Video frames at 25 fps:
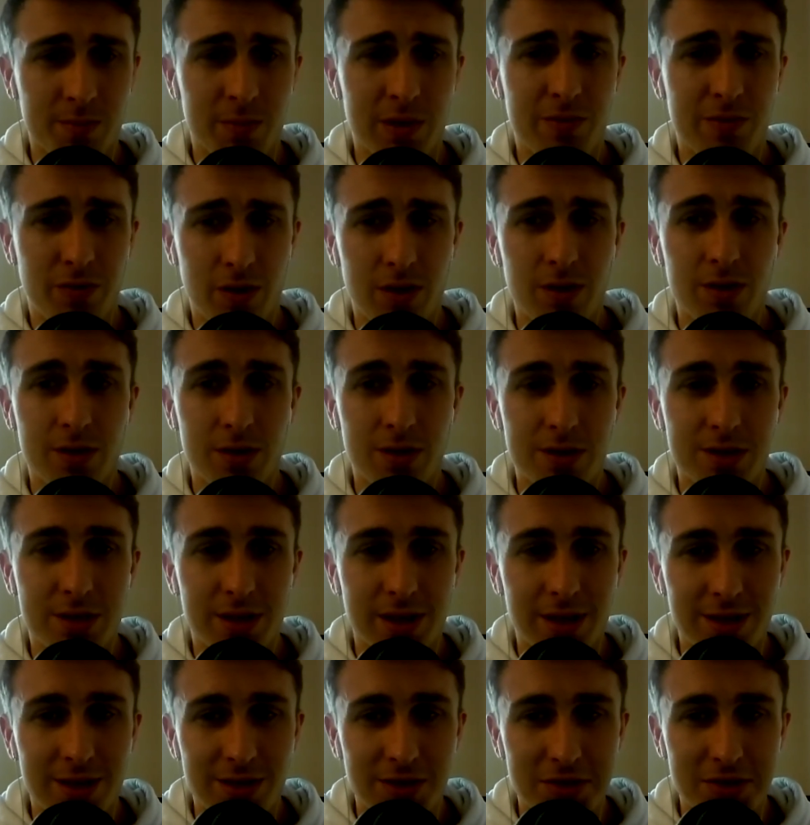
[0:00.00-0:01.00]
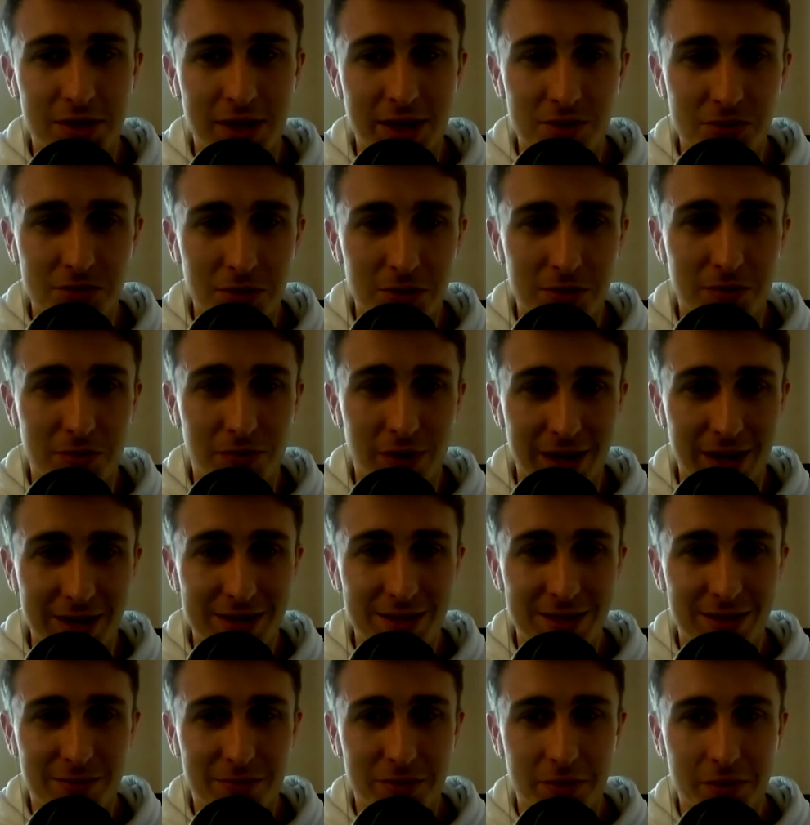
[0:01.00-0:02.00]
midfielders into central
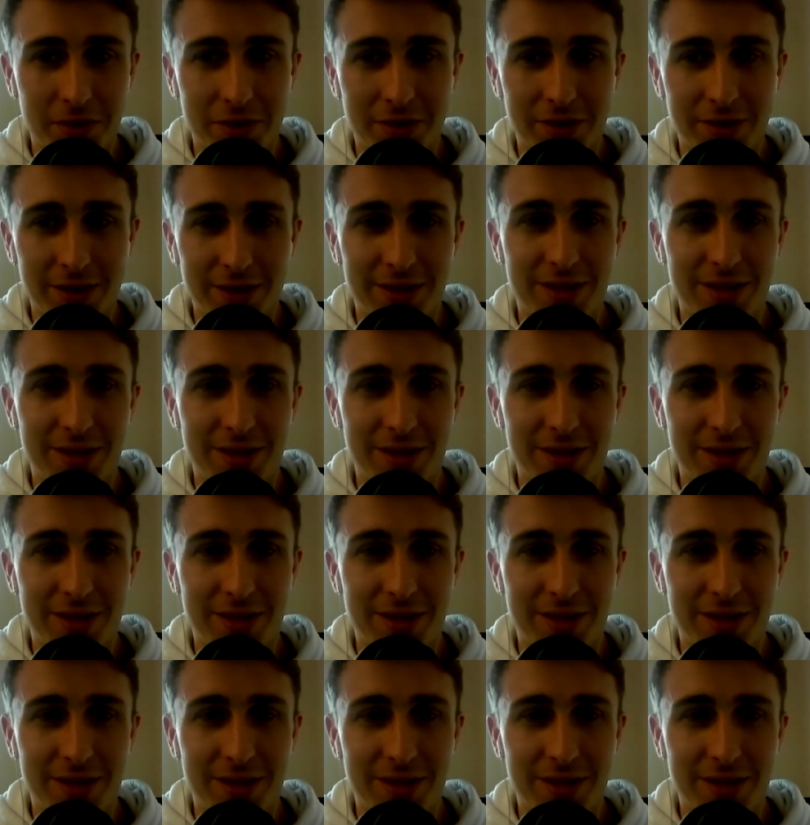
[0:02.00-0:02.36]
defence for